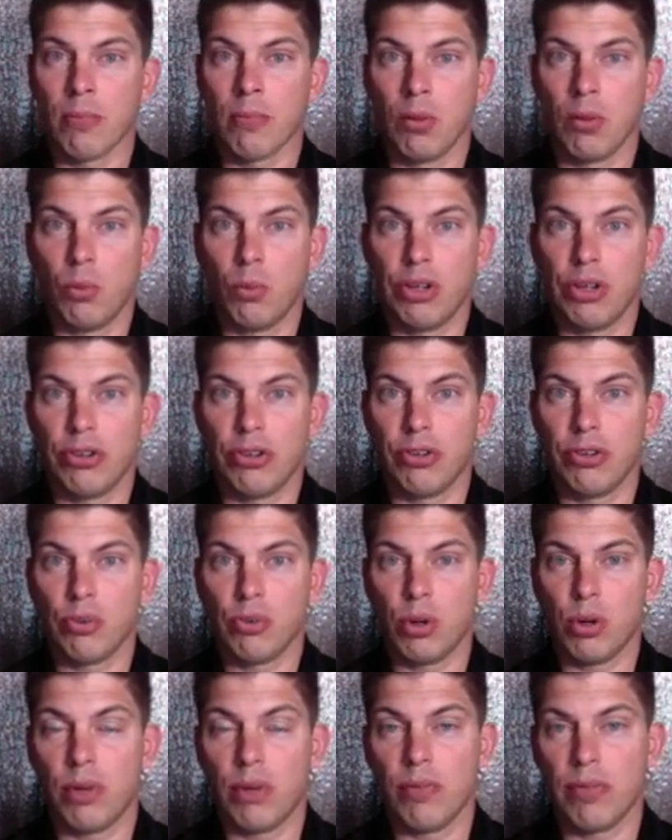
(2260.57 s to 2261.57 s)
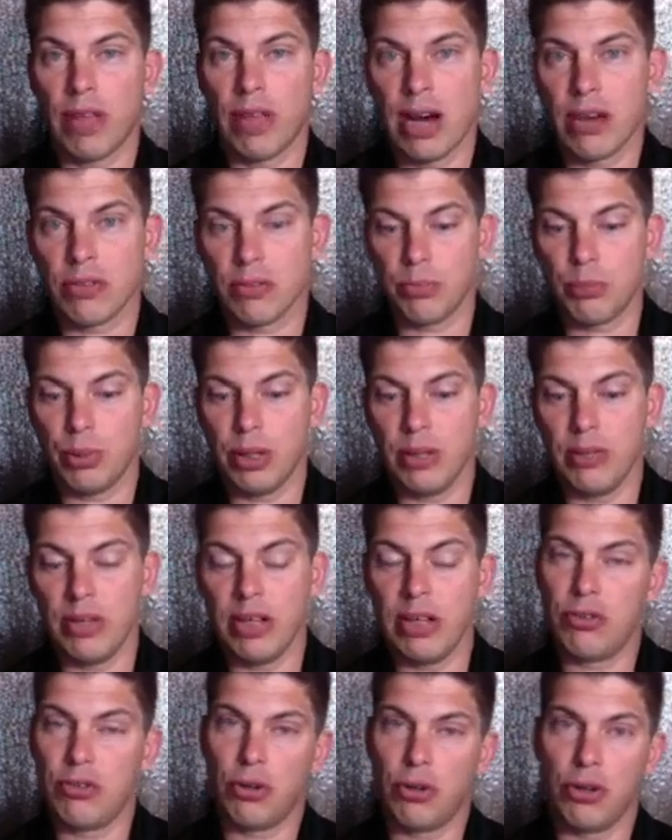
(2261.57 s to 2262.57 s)
Which is 12,000
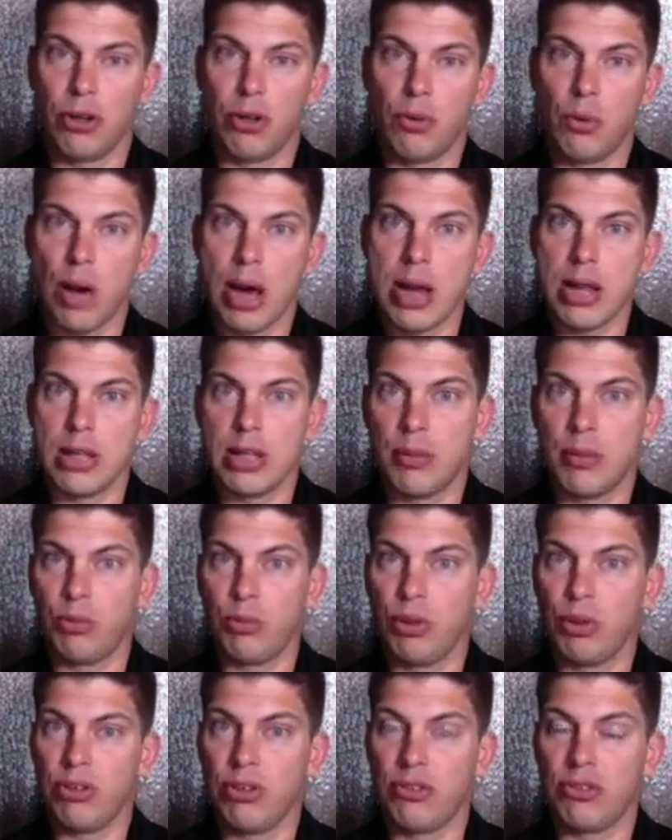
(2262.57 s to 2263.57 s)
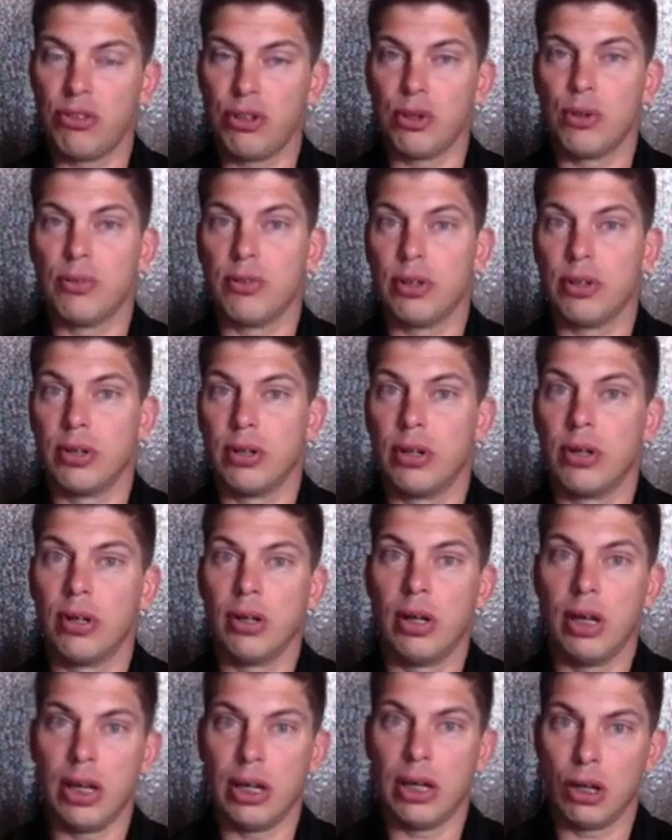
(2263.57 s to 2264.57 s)
PV. So you're right in there between silver
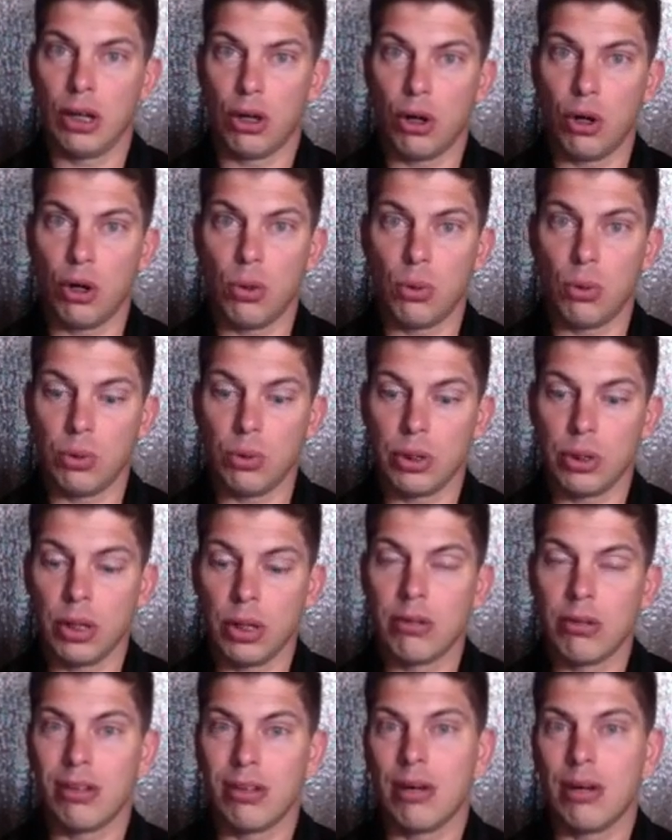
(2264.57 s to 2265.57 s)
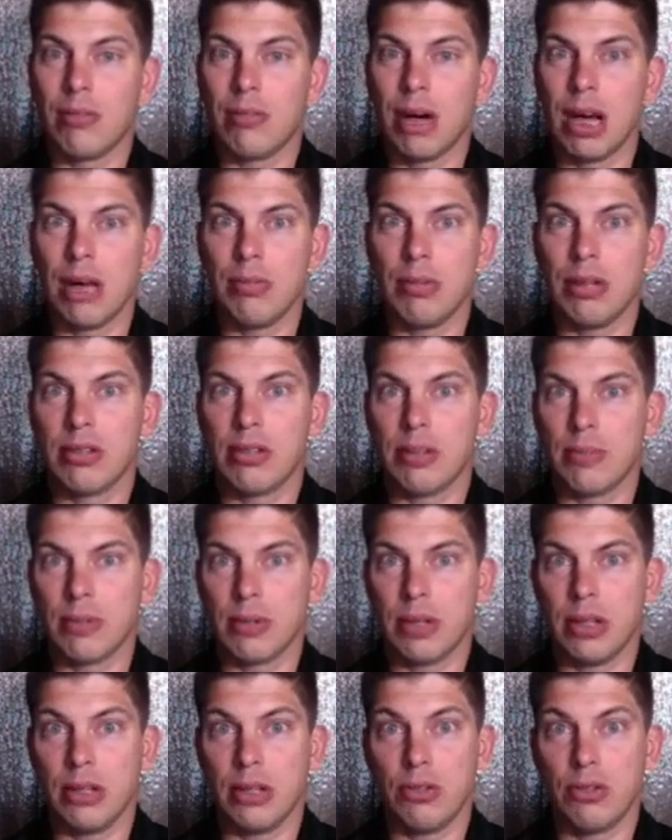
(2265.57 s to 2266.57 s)
and gold. So it might be something
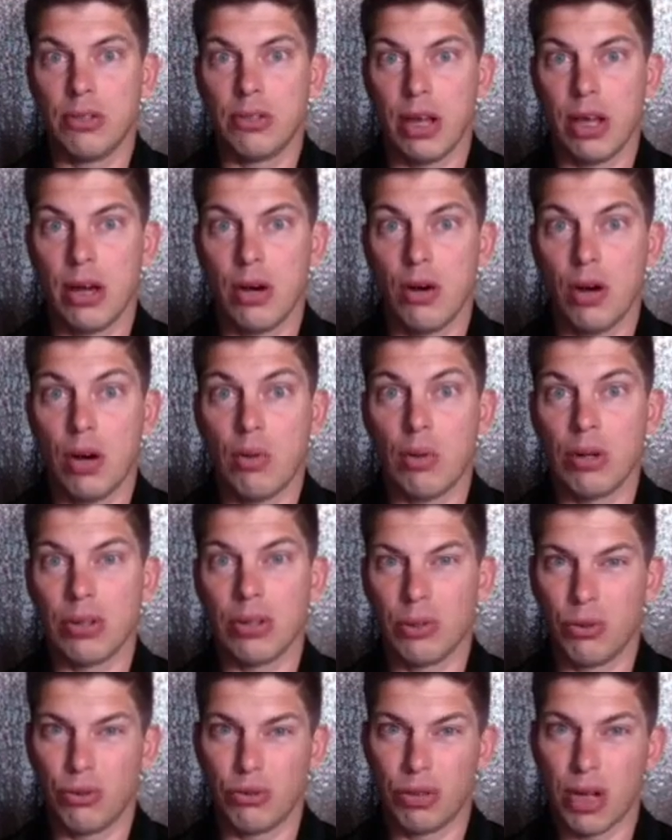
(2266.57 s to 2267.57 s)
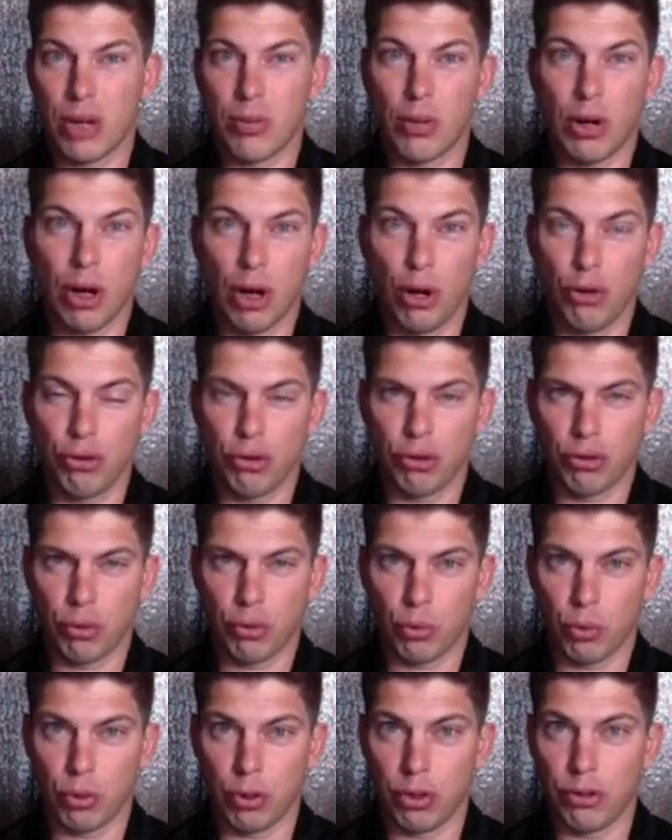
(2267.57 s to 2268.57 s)
that you say, oh, I want those double hostess
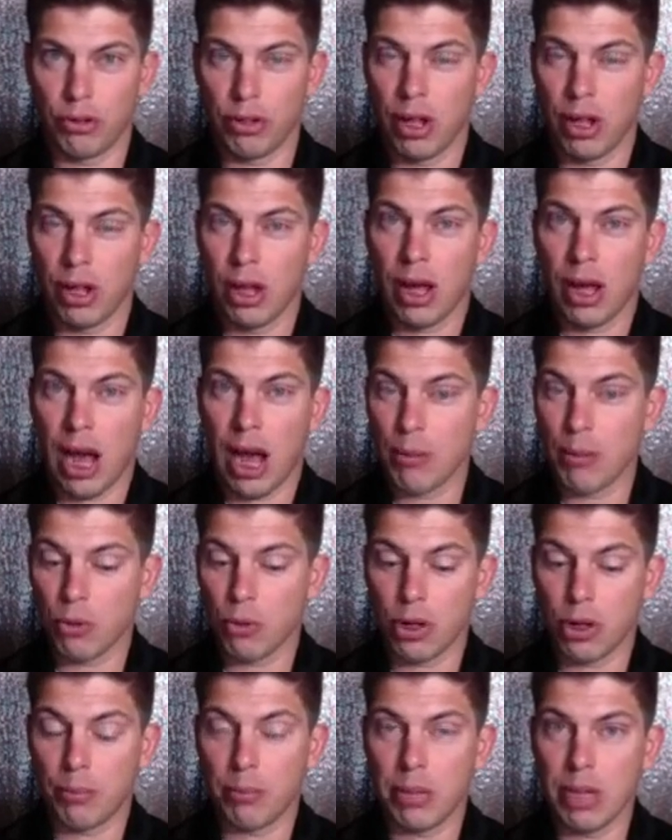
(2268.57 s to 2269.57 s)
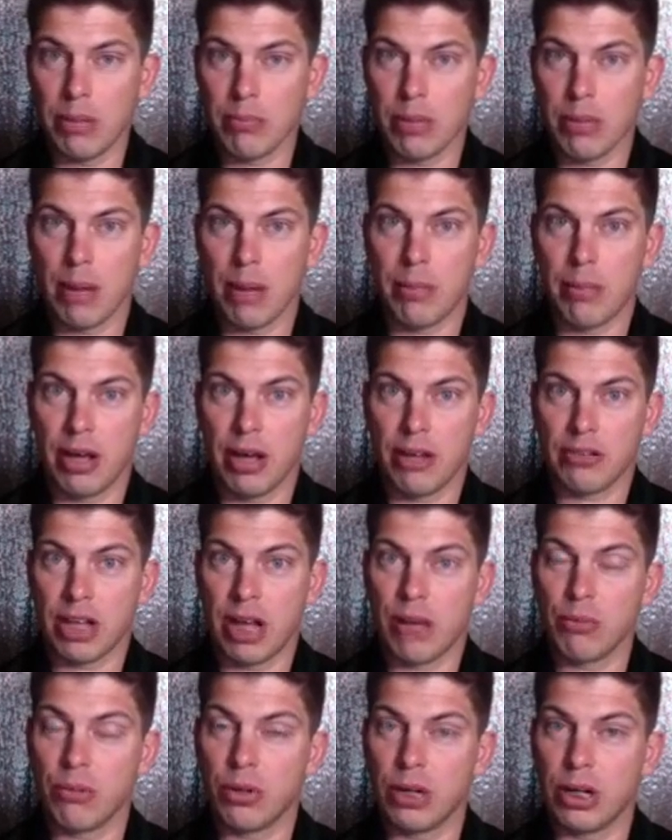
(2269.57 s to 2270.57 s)
rewards. I'm going to beat my best.
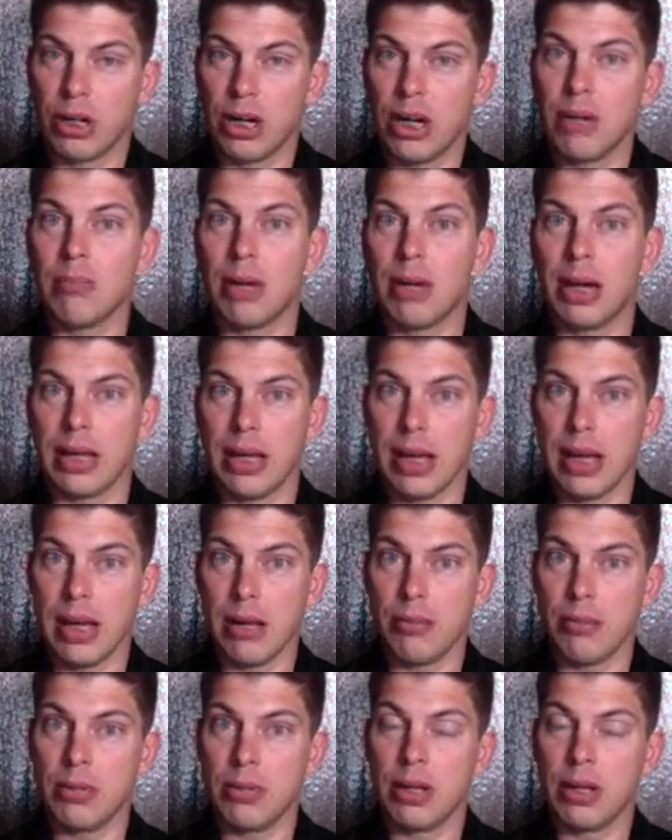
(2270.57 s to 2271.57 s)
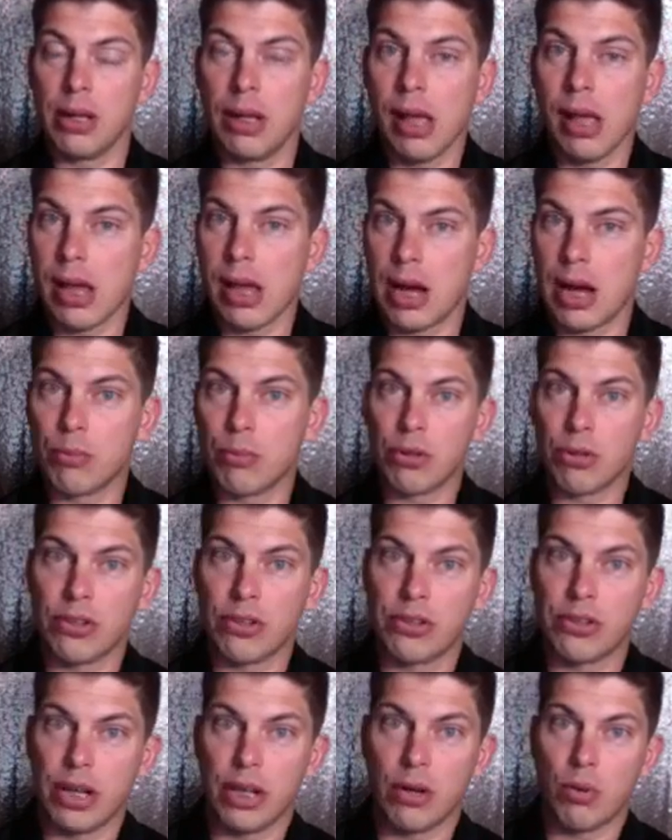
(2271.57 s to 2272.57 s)
I'm going to up my game, and I'm going to
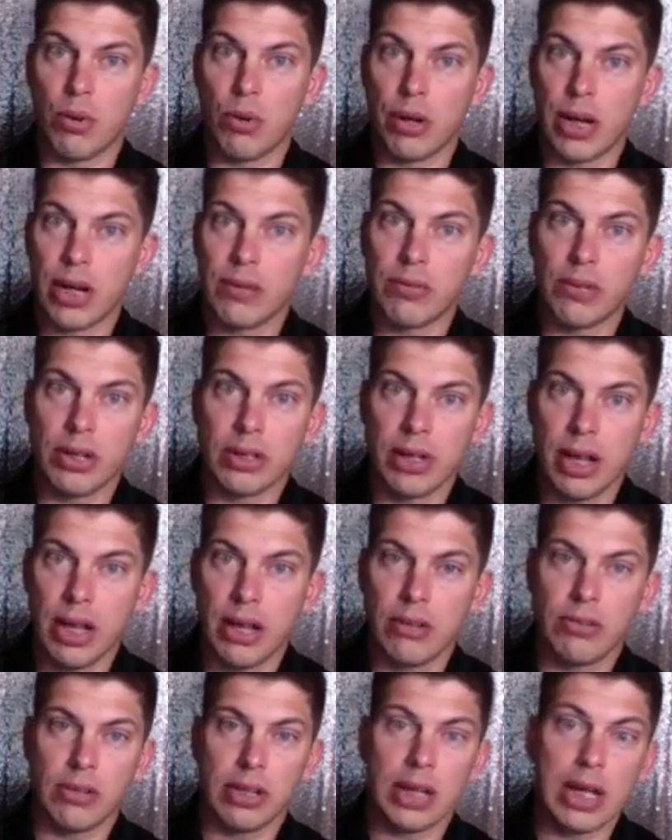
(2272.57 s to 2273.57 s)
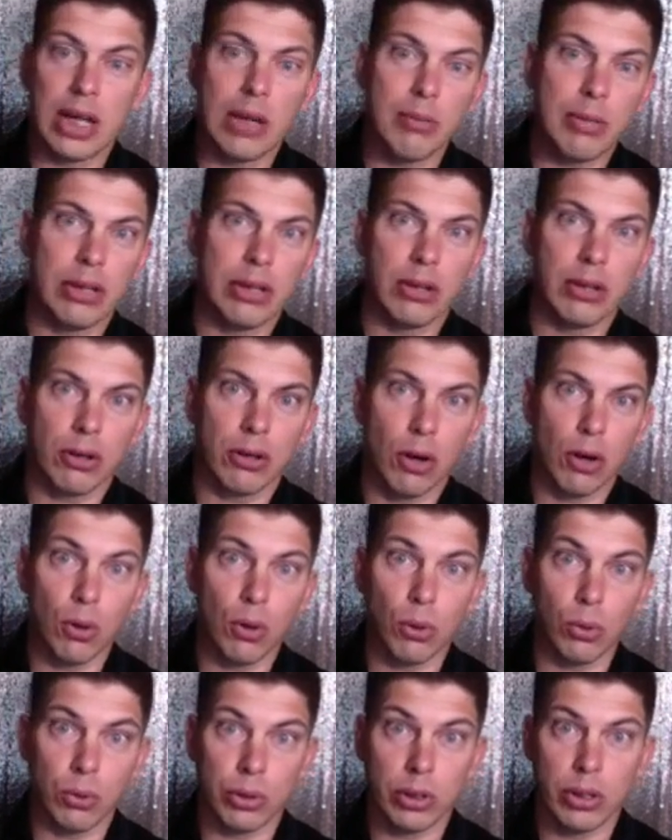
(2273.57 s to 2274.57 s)
sell whatever it takes to get me to
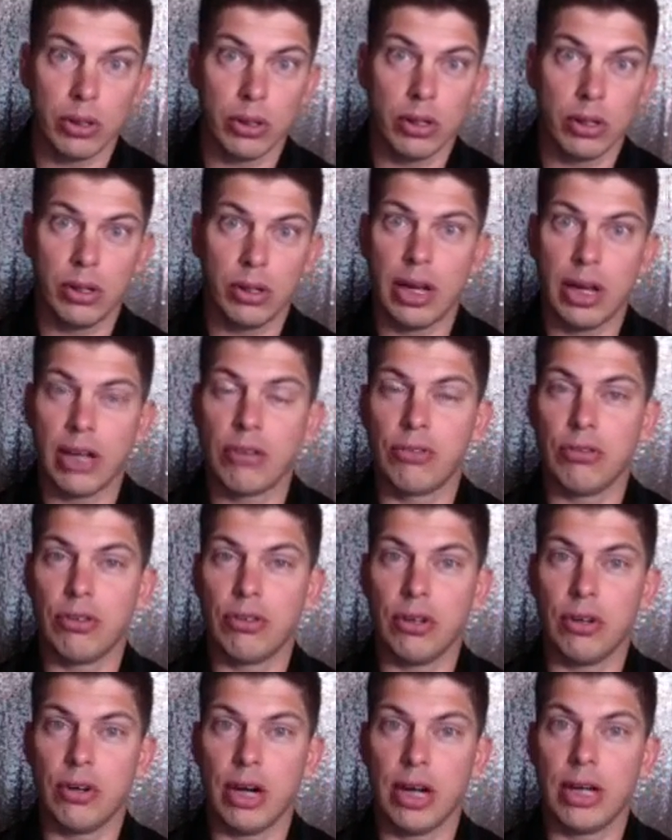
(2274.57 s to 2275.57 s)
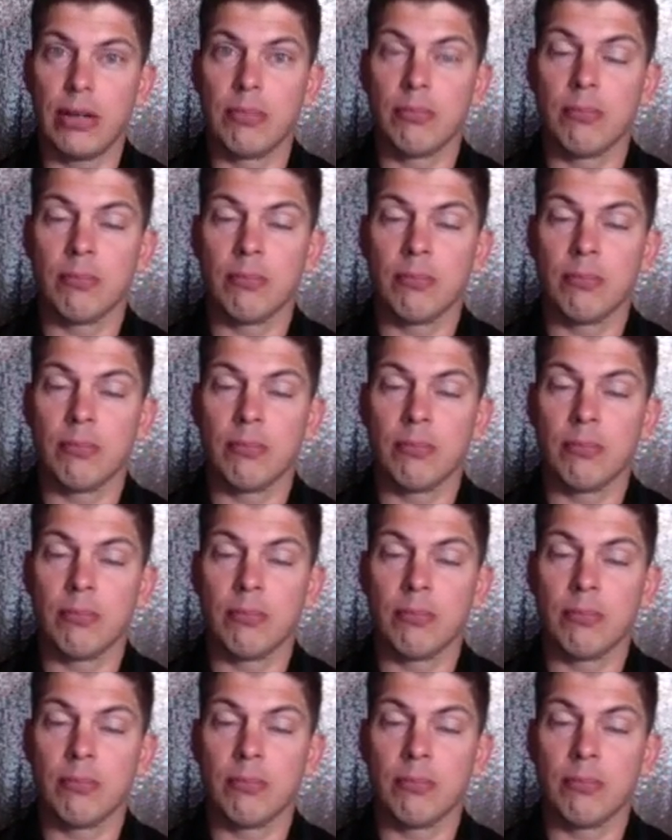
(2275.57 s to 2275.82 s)
gold next year, right?